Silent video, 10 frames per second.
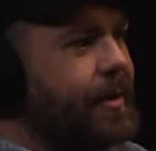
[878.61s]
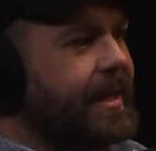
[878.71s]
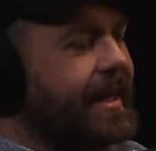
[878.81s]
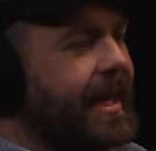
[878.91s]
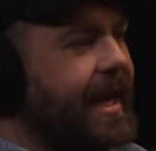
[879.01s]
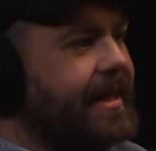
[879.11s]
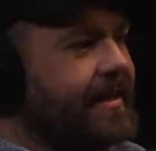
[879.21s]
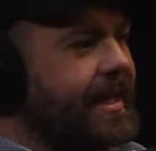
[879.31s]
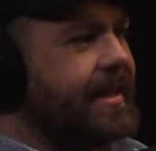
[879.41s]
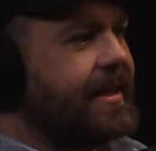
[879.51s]
It, it, I
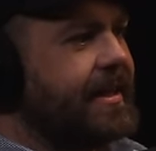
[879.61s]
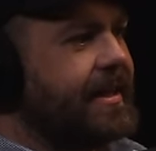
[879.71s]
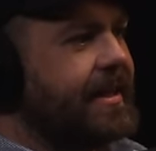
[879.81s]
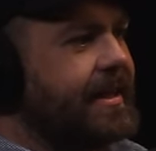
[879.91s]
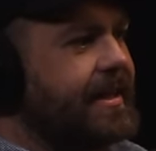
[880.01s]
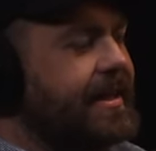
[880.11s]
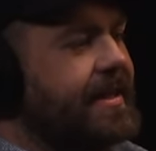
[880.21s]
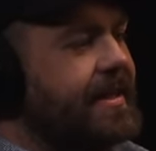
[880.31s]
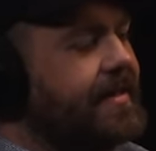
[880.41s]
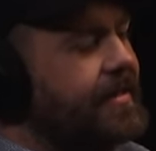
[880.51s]
think,
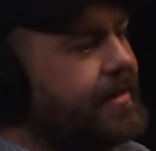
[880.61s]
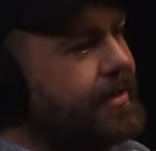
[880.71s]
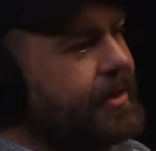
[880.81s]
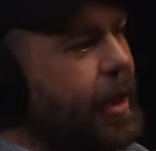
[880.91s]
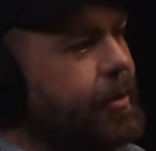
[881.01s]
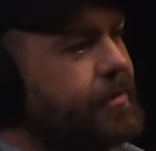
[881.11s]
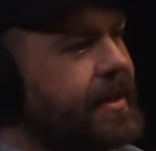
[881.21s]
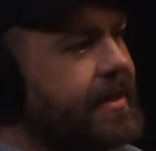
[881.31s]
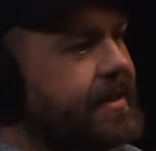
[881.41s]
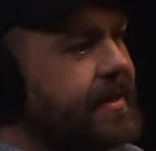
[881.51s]
the
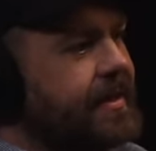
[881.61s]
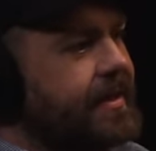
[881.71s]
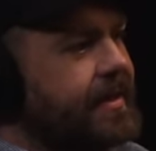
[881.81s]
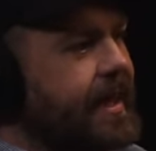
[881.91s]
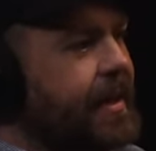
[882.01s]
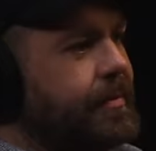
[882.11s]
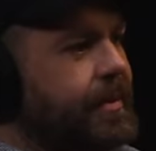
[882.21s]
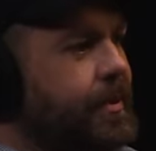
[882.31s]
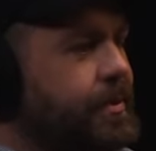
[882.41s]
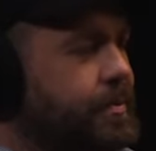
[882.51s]
COVID, that
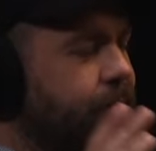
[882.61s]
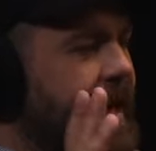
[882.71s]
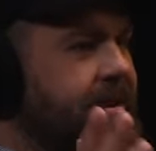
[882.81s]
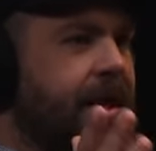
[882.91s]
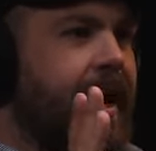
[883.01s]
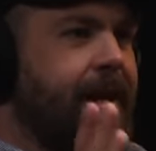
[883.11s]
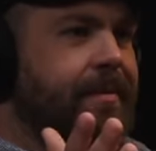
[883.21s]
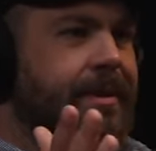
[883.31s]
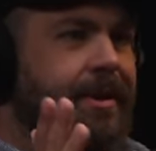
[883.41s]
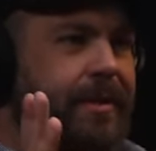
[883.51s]
those that
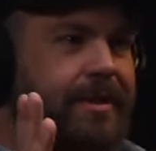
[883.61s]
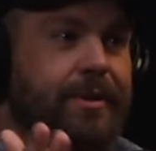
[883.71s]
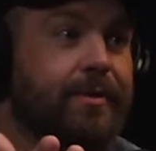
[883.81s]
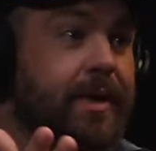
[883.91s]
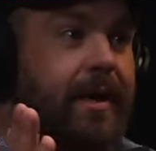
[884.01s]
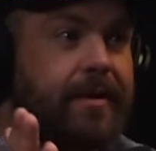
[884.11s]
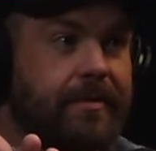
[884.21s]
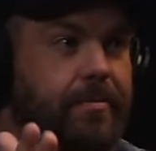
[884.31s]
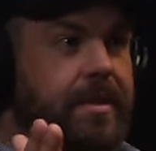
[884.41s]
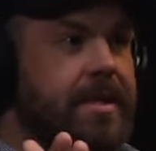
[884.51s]
time, you know, that two and a half, three